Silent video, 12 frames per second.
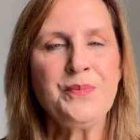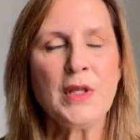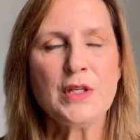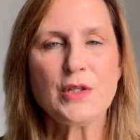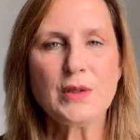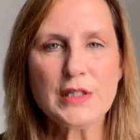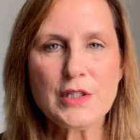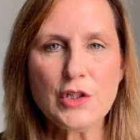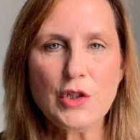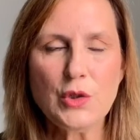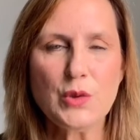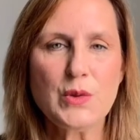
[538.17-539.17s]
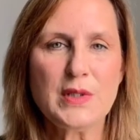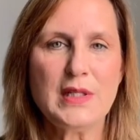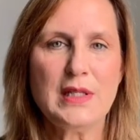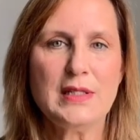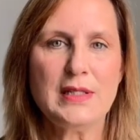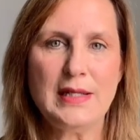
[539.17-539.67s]
So let's use
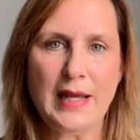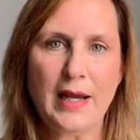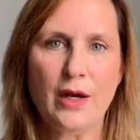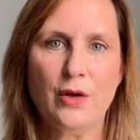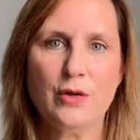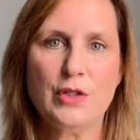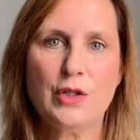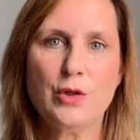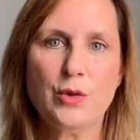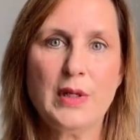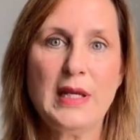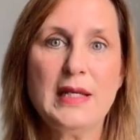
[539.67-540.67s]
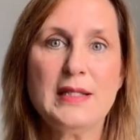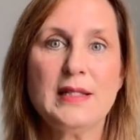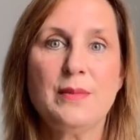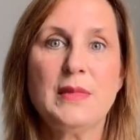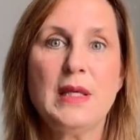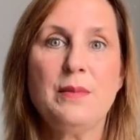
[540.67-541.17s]
these now to create
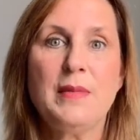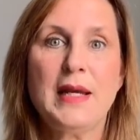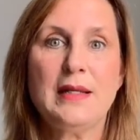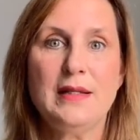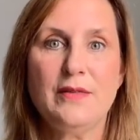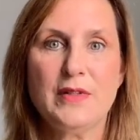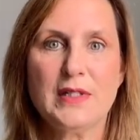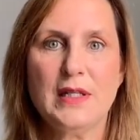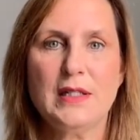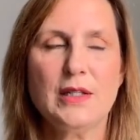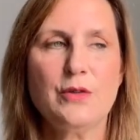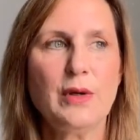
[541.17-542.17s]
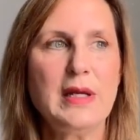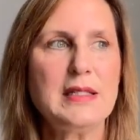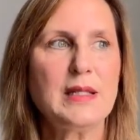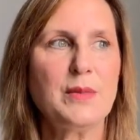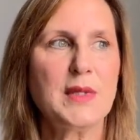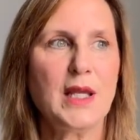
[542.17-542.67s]
something magnificent, to create
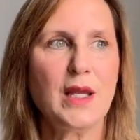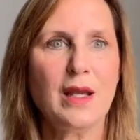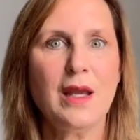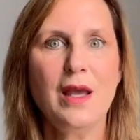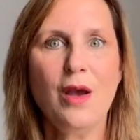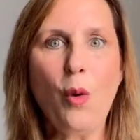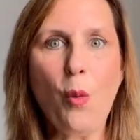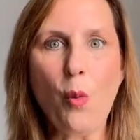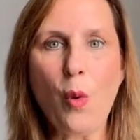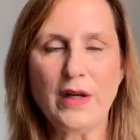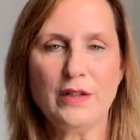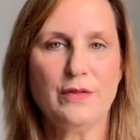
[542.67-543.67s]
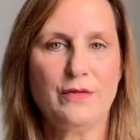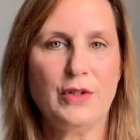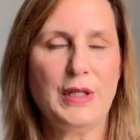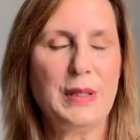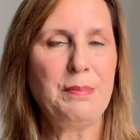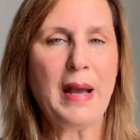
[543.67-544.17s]
something wonderful
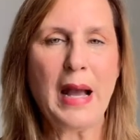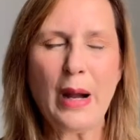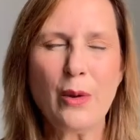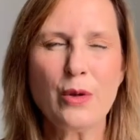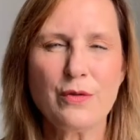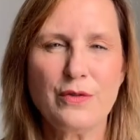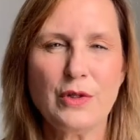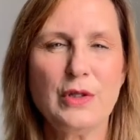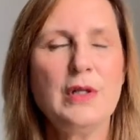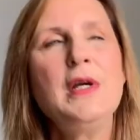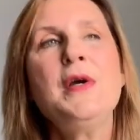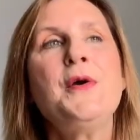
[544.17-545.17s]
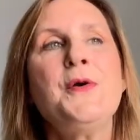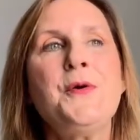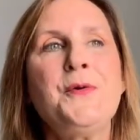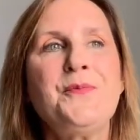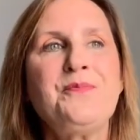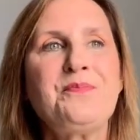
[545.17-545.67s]
powerful
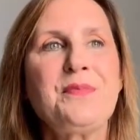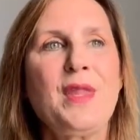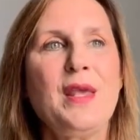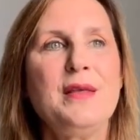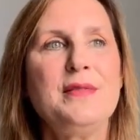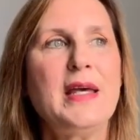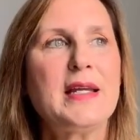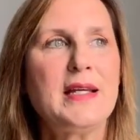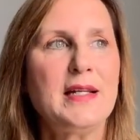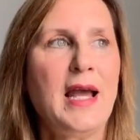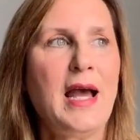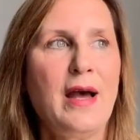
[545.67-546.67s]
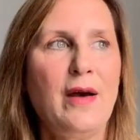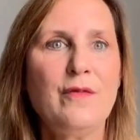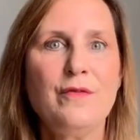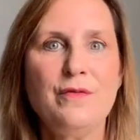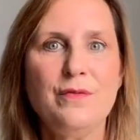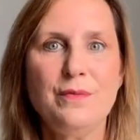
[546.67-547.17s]
that can
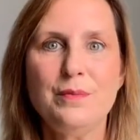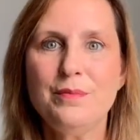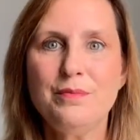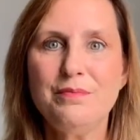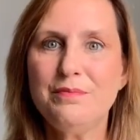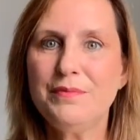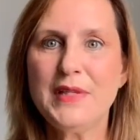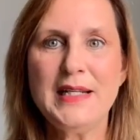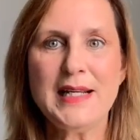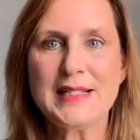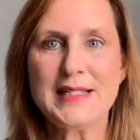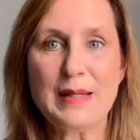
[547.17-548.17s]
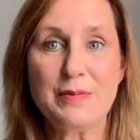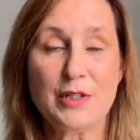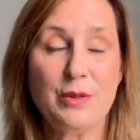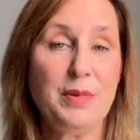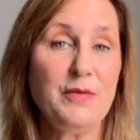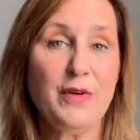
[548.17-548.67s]
have, the next steps
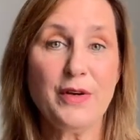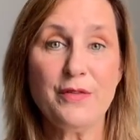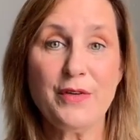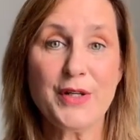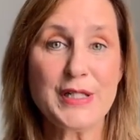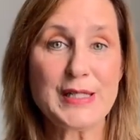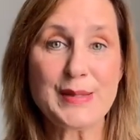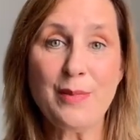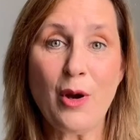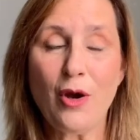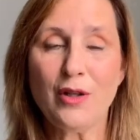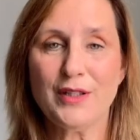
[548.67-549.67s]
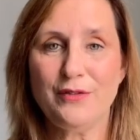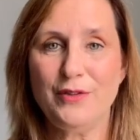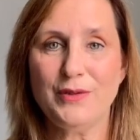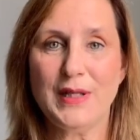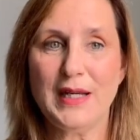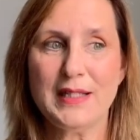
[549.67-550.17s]
could be very, very small if
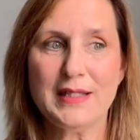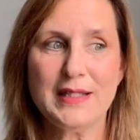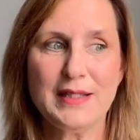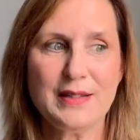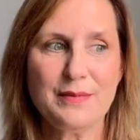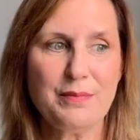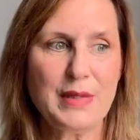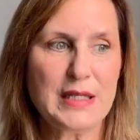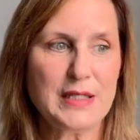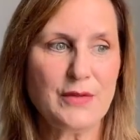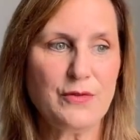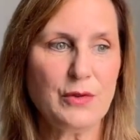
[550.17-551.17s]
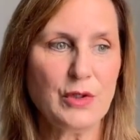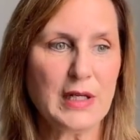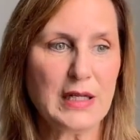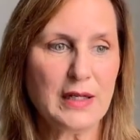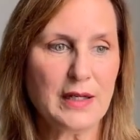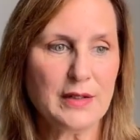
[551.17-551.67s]
you like. Because if you look
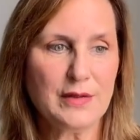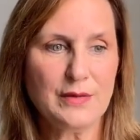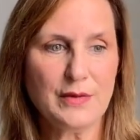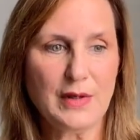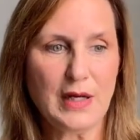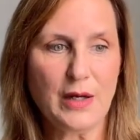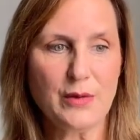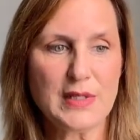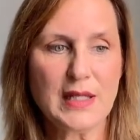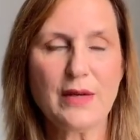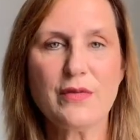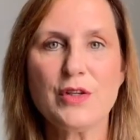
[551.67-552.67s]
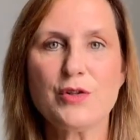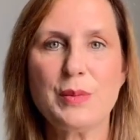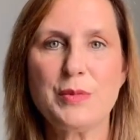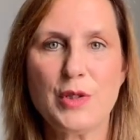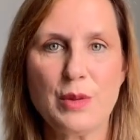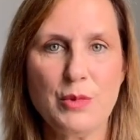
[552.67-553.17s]
at I always think of the
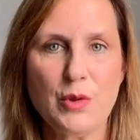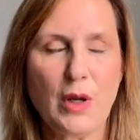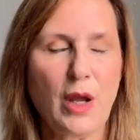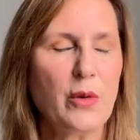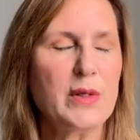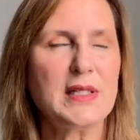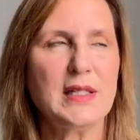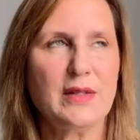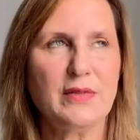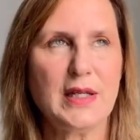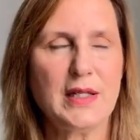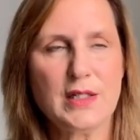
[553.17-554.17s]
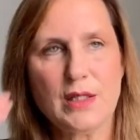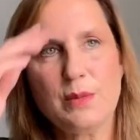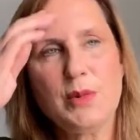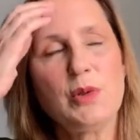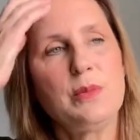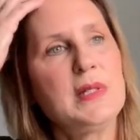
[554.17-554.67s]
trip to the moon. I always think of getting to the
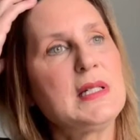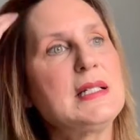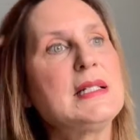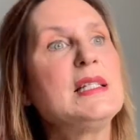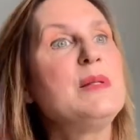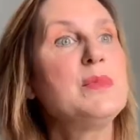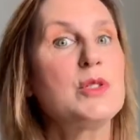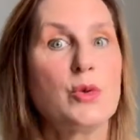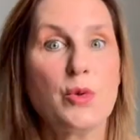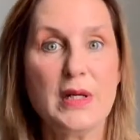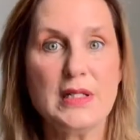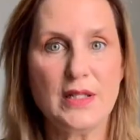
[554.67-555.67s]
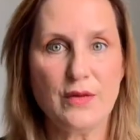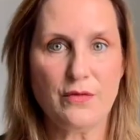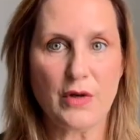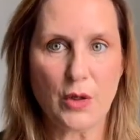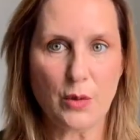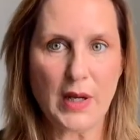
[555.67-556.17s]
moon because it seems so crazy and
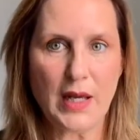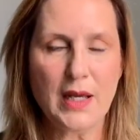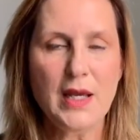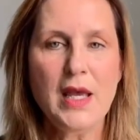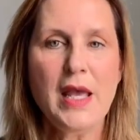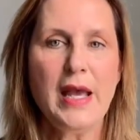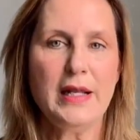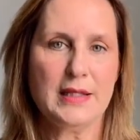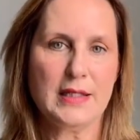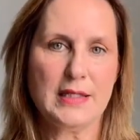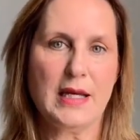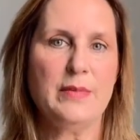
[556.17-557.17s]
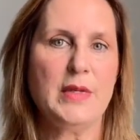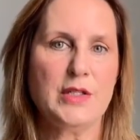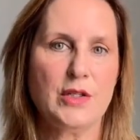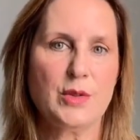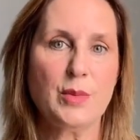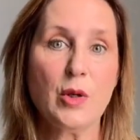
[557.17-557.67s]
far away. And at the time they
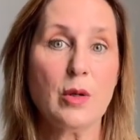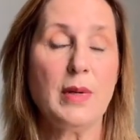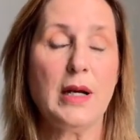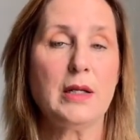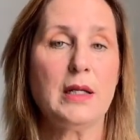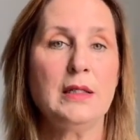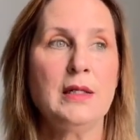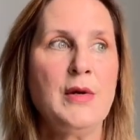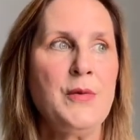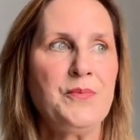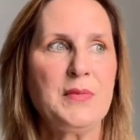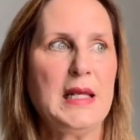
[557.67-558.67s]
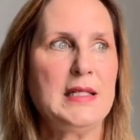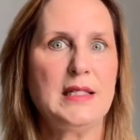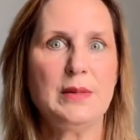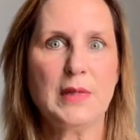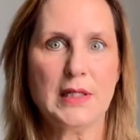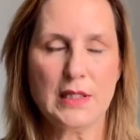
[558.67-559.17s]
spoke about it, it
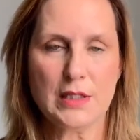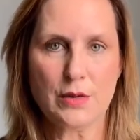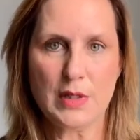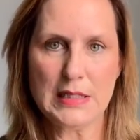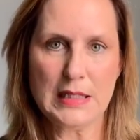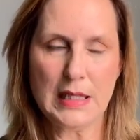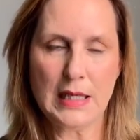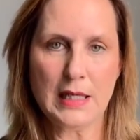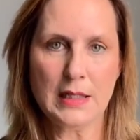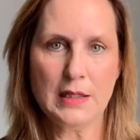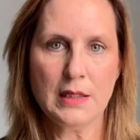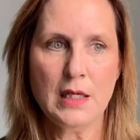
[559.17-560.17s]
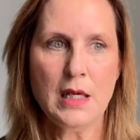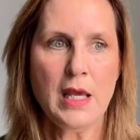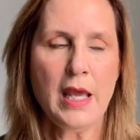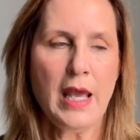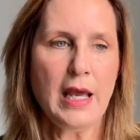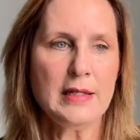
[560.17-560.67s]
seemed like this crazy thing.
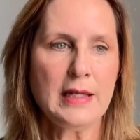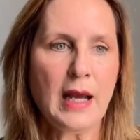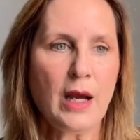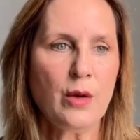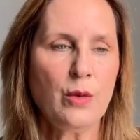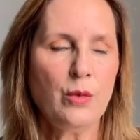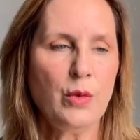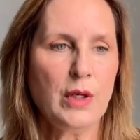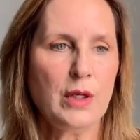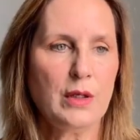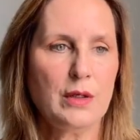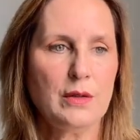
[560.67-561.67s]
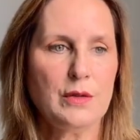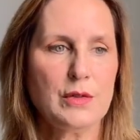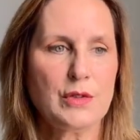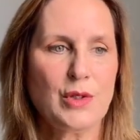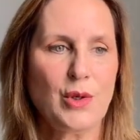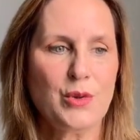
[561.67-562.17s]
And now we're
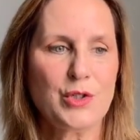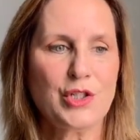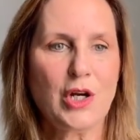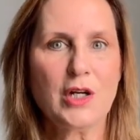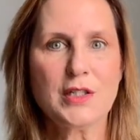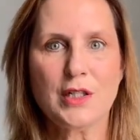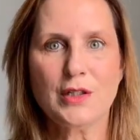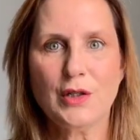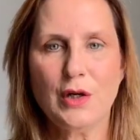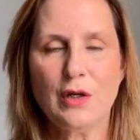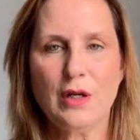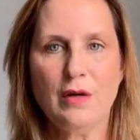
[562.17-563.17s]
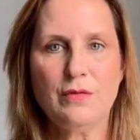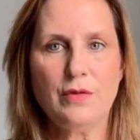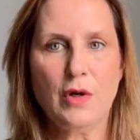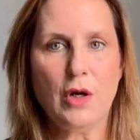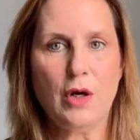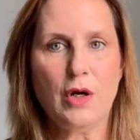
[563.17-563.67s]
so shocked to learn of
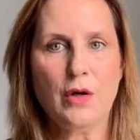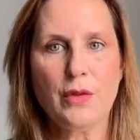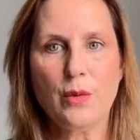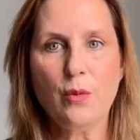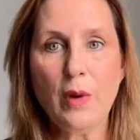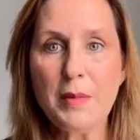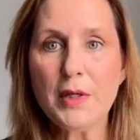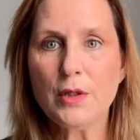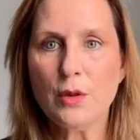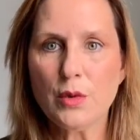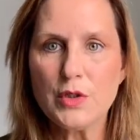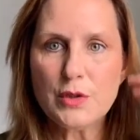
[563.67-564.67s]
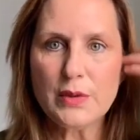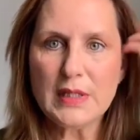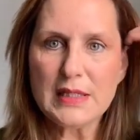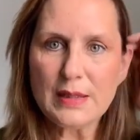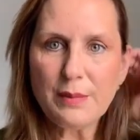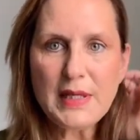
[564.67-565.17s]
all the women who are doing
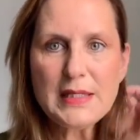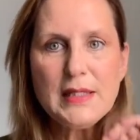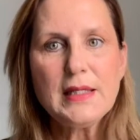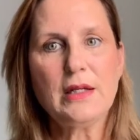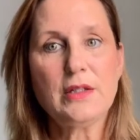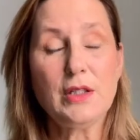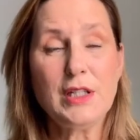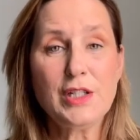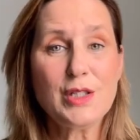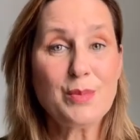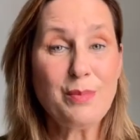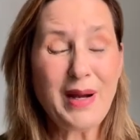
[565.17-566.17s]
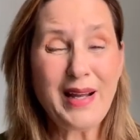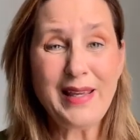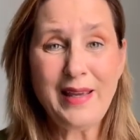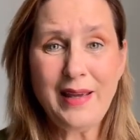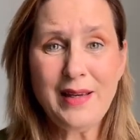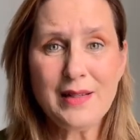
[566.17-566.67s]
these amazing calculations by
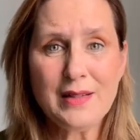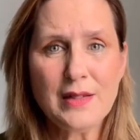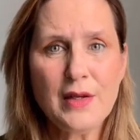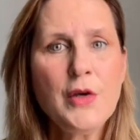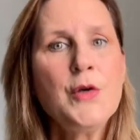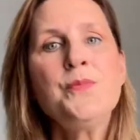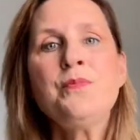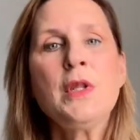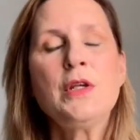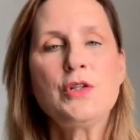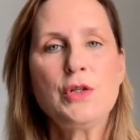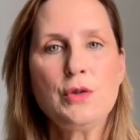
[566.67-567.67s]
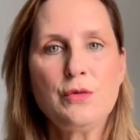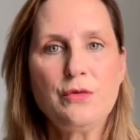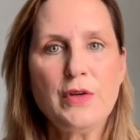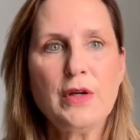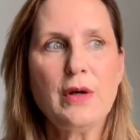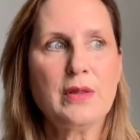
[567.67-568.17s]
hand to
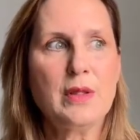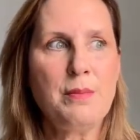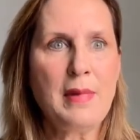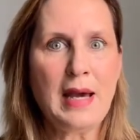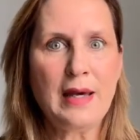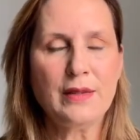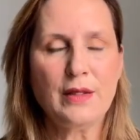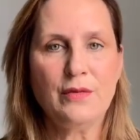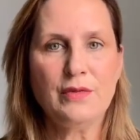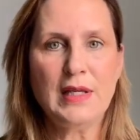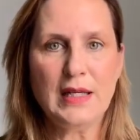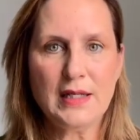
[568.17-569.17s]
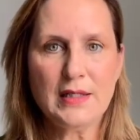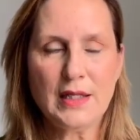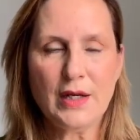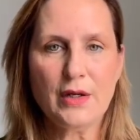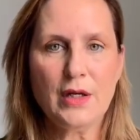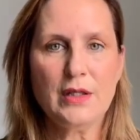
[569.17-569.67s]
figure out the math of getting
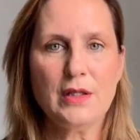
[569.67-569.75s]
there,